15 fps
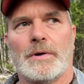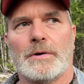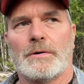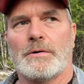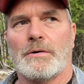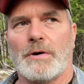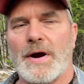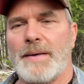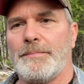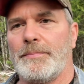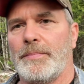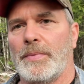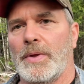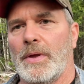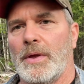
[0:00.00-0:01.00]
crap
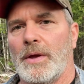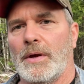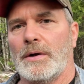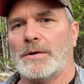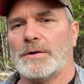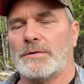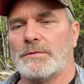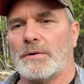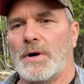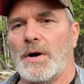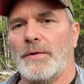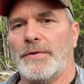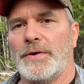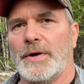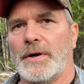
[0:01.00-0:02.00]
to grow
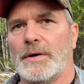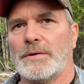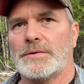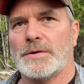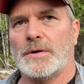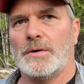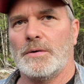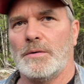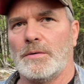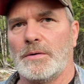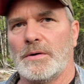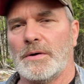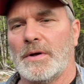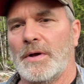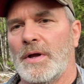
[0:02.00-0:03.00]
out there. So
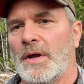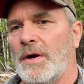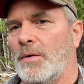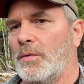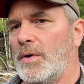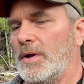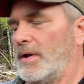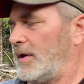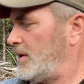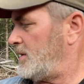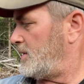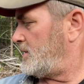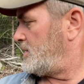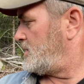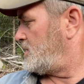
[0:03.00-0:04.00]

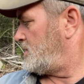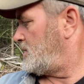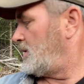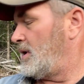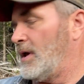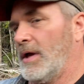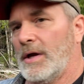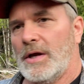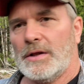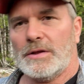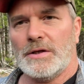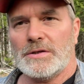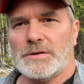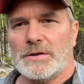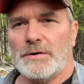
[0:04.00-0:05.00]
we'll get
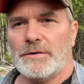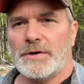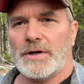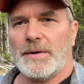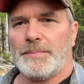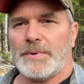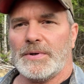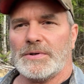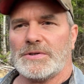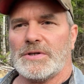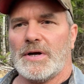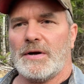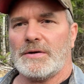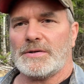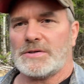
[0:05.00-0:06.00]
these loaded up and
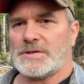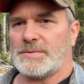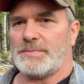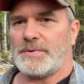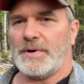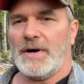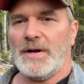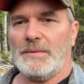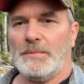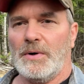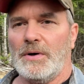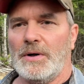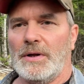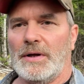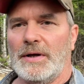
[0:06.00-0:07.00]
start spreading
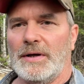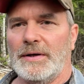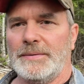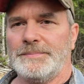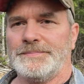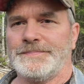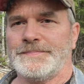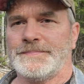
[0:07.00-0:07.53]
more lime.